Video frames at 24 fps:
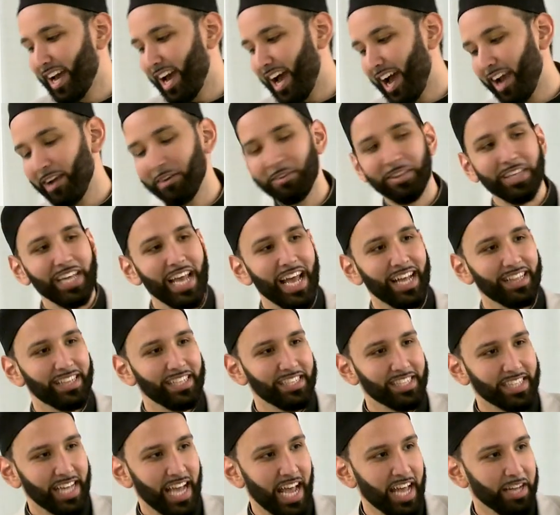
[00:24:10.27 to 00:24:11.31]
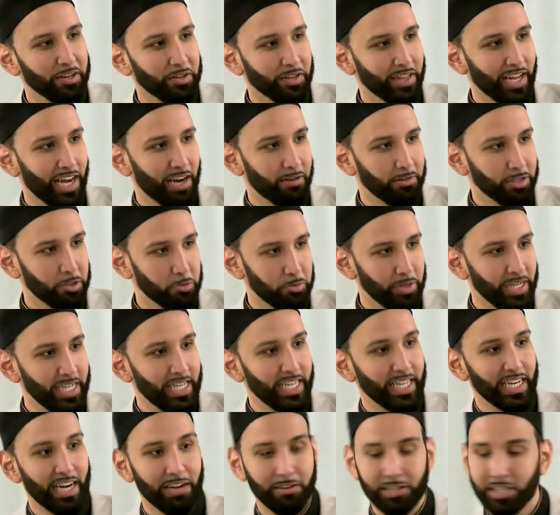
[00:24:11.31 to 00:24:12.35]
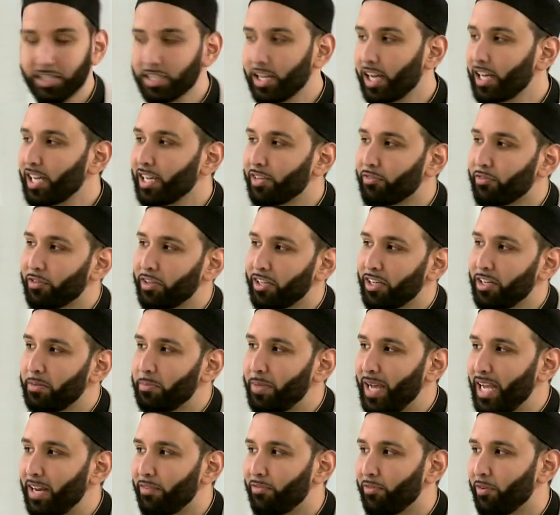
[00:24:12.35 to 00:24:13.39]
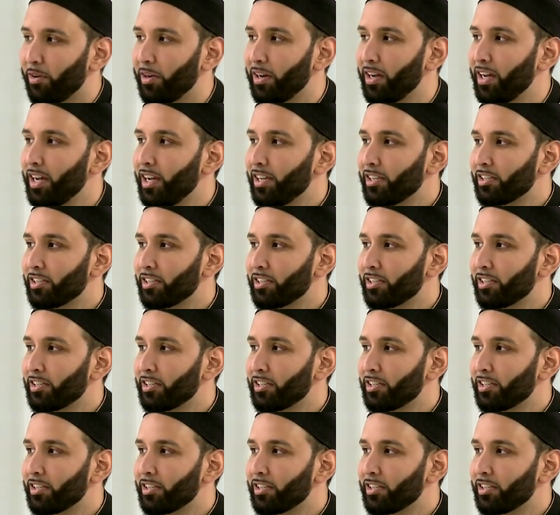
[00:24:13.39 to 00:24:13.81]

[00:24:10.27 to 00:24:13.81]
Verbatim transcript: I only had this candle that I was reading and I was studying for the debate for.